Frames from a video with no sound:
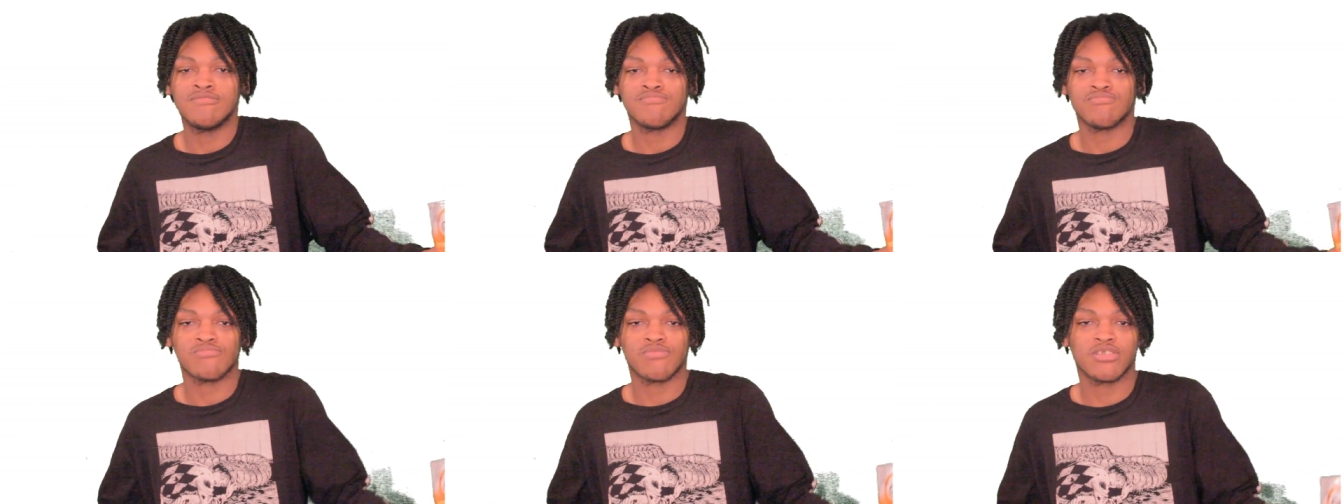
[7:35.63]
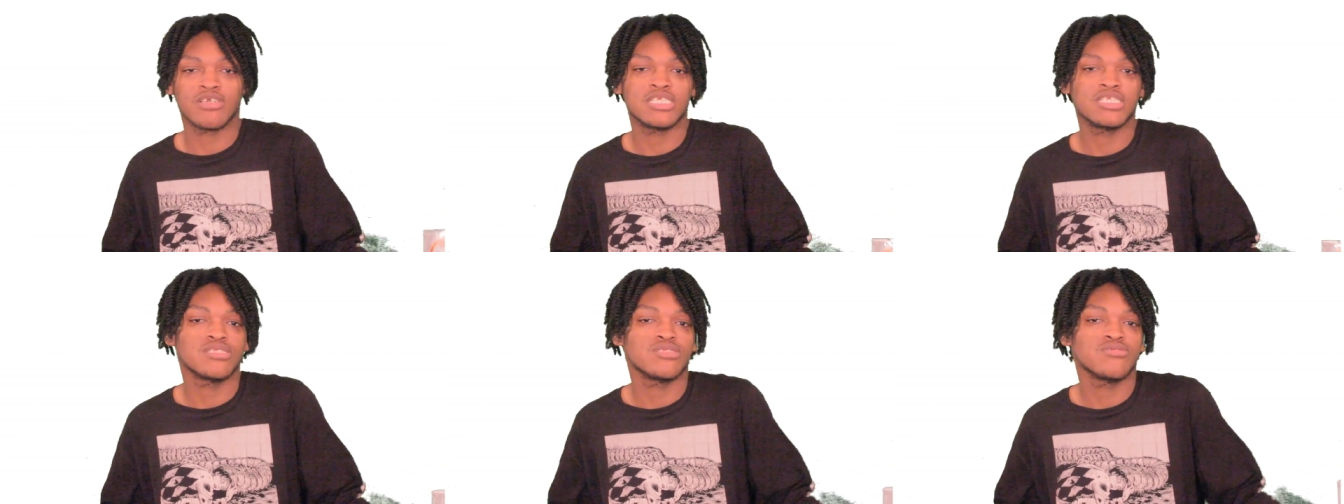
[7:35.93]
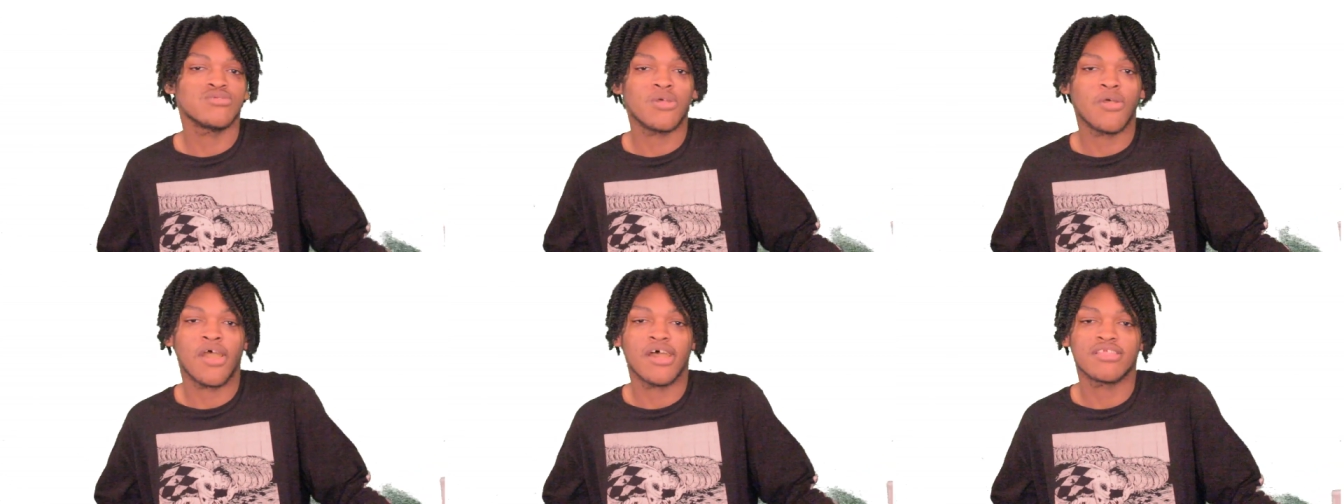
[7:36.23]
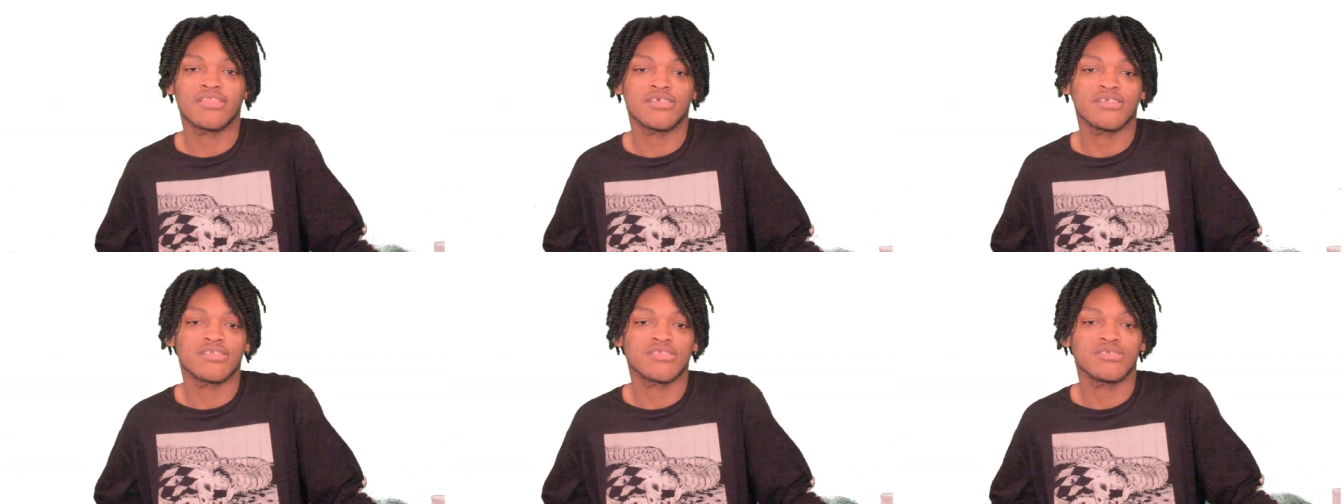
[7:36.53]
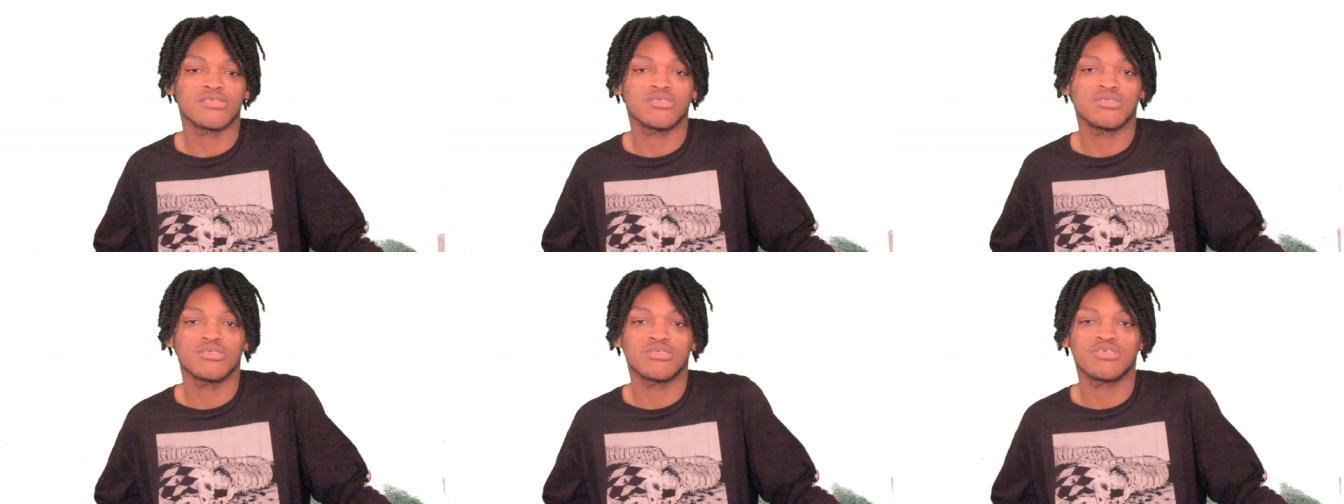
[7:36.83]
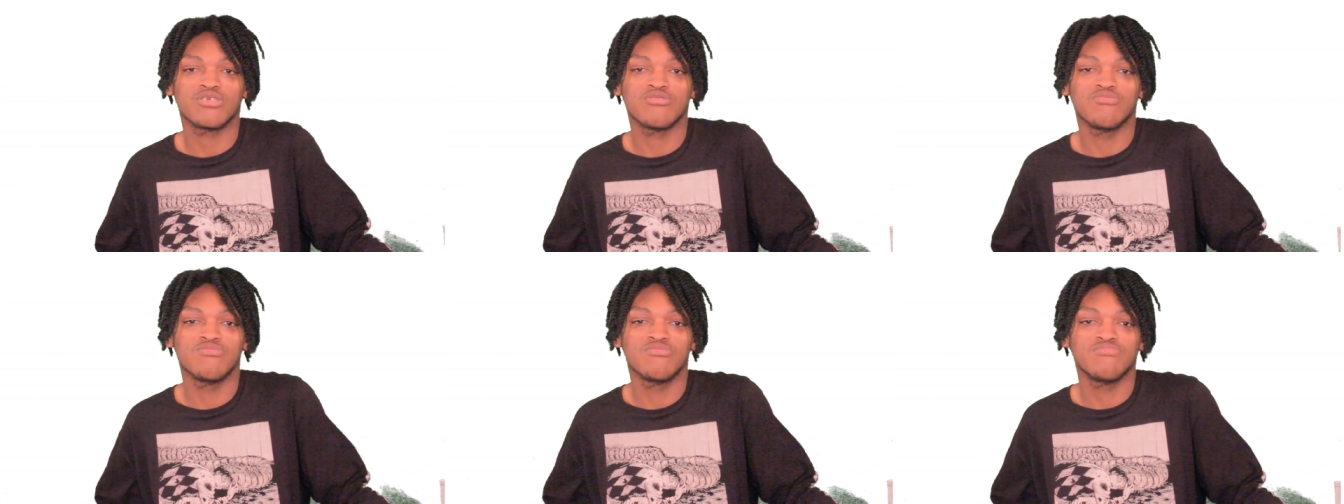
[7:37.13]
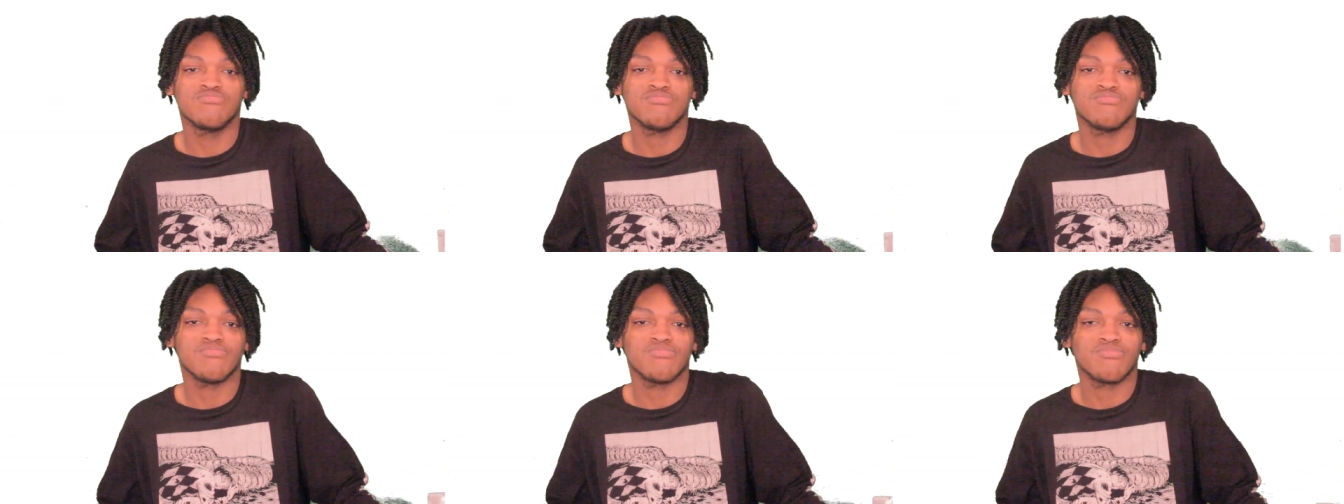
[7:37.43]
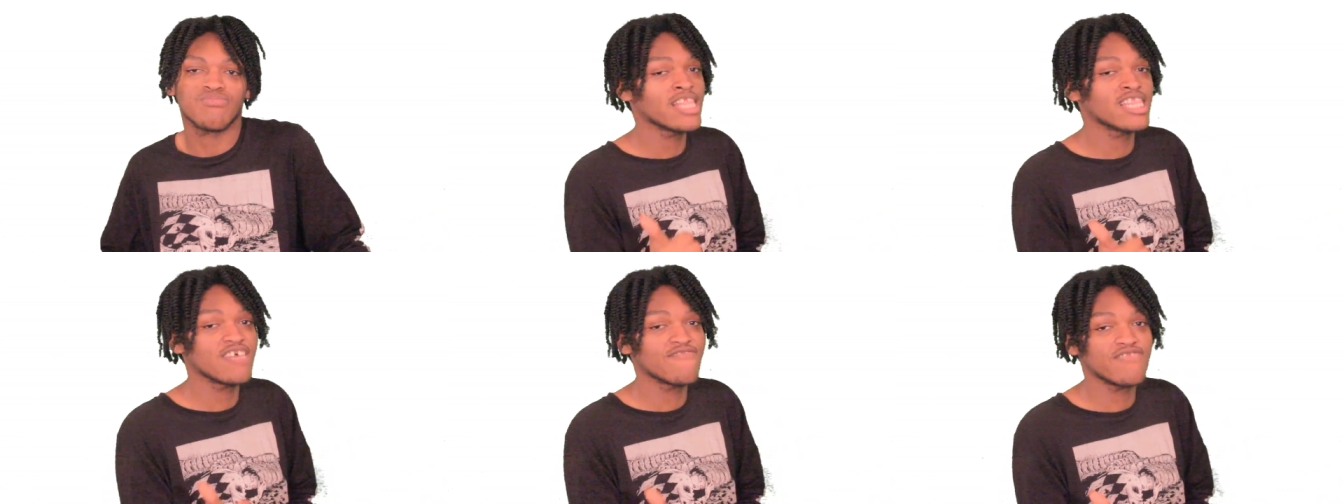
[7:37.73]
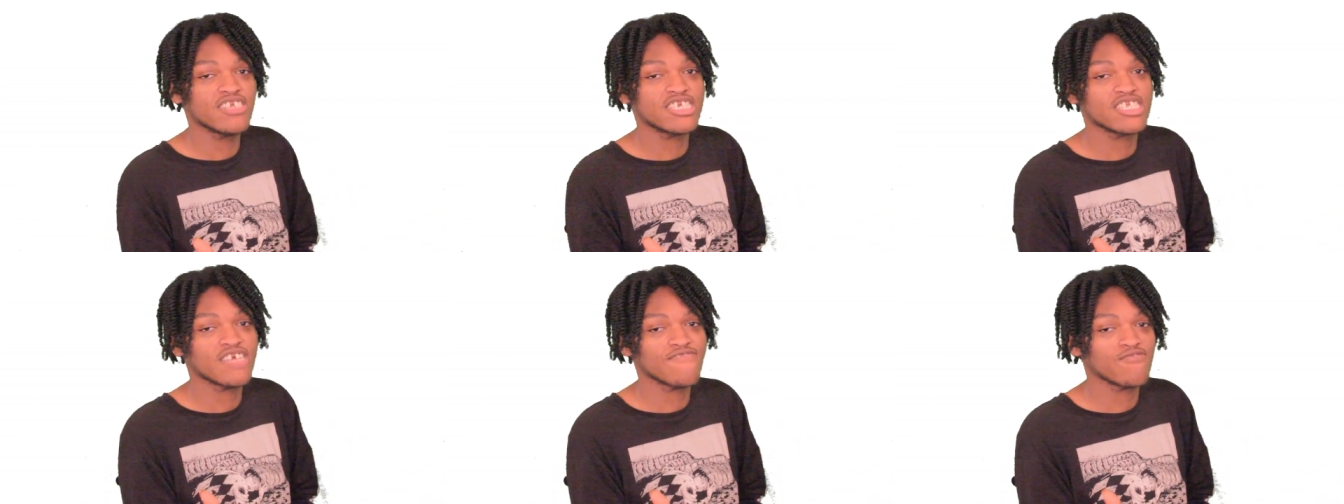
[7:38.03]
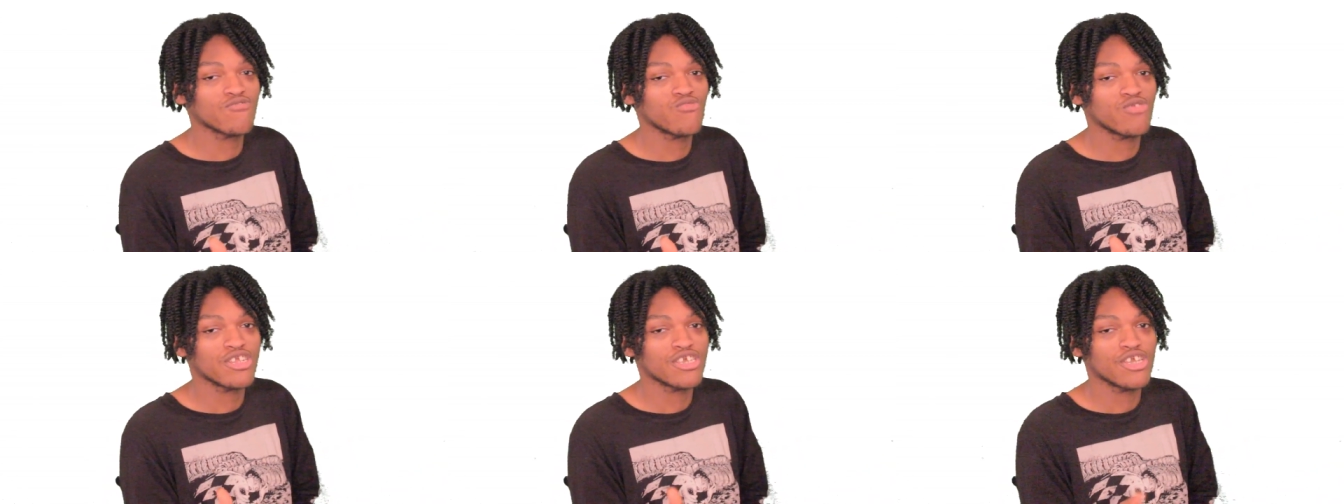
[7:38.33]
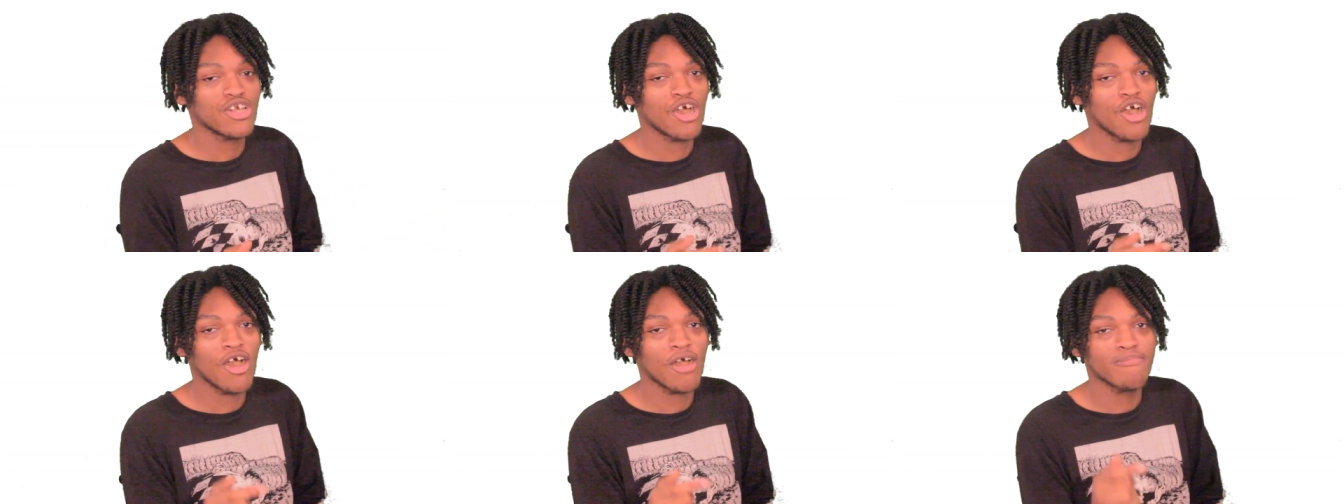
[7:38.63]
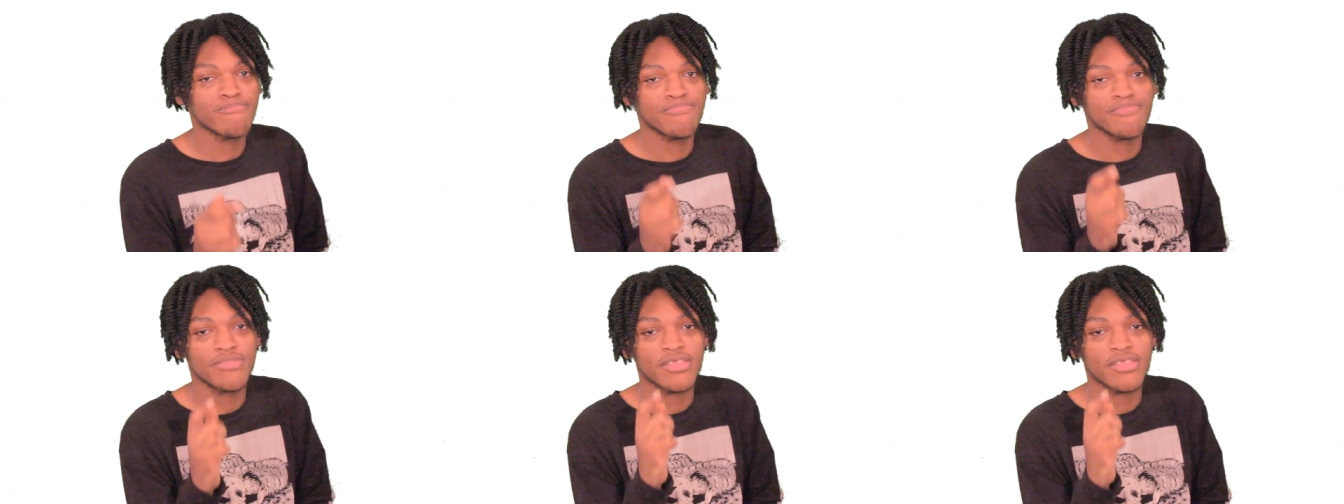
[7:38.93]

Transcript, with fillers: Because, you know, I think this is cute. I love each and every one of y'all.